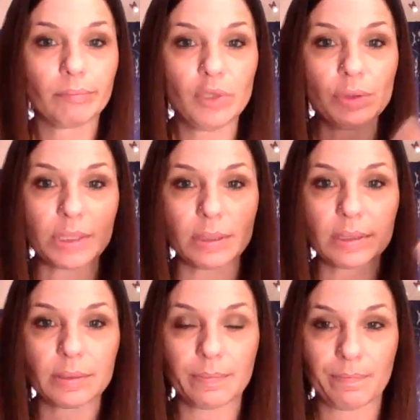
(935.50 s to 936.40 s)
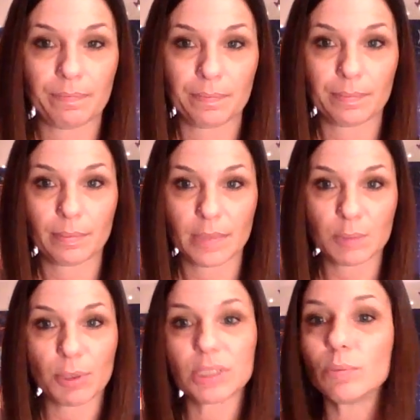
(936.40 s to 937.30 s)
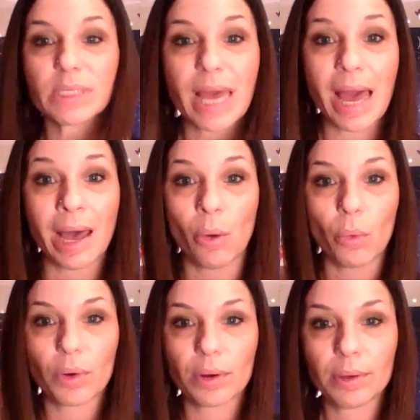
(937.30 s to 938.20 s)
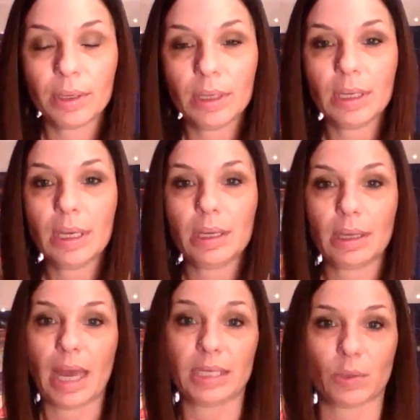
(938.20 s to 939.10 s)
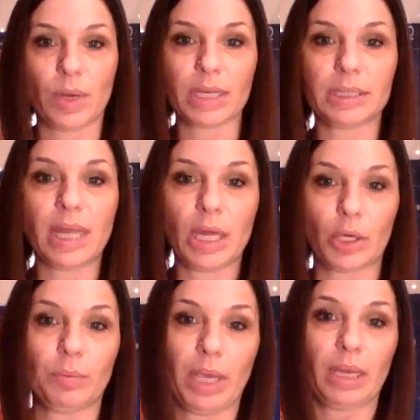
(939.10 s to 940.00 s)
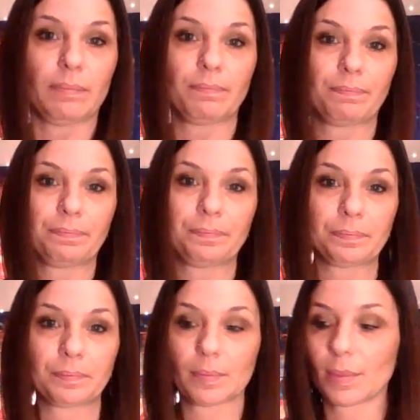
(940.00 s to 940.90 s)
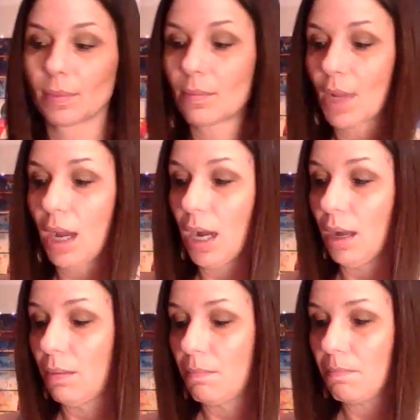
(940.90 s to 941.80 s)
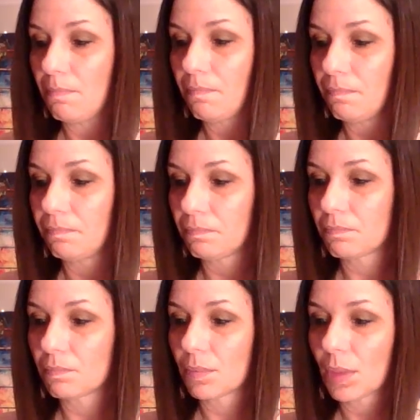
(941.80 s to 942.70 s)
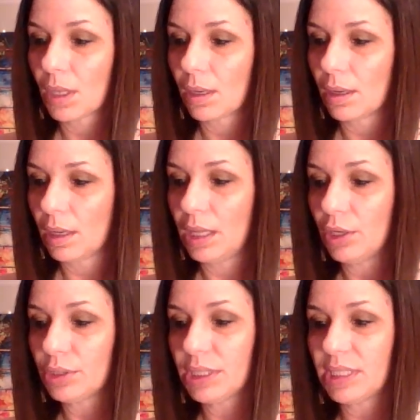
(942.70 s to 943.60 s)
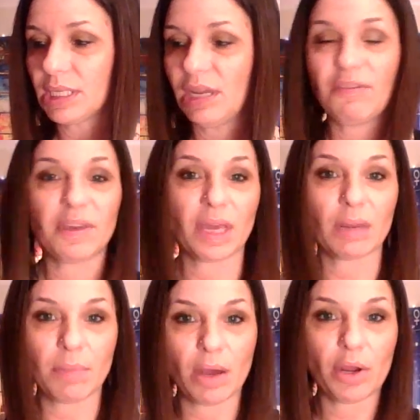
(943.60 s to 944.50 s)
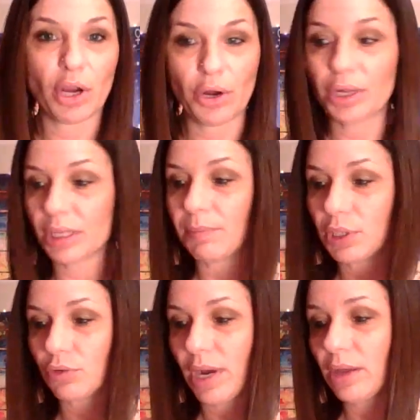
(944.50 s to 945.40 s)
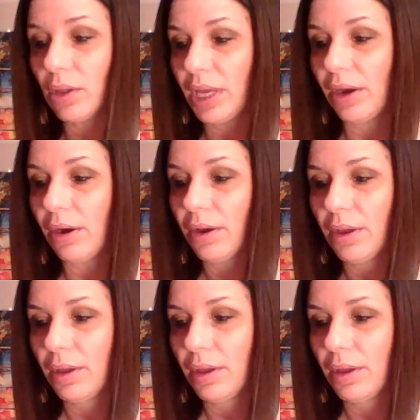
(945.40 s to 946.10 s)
deuces. This person was out as quick as they could be. And there's a significant amount of hurt at the betrayal here.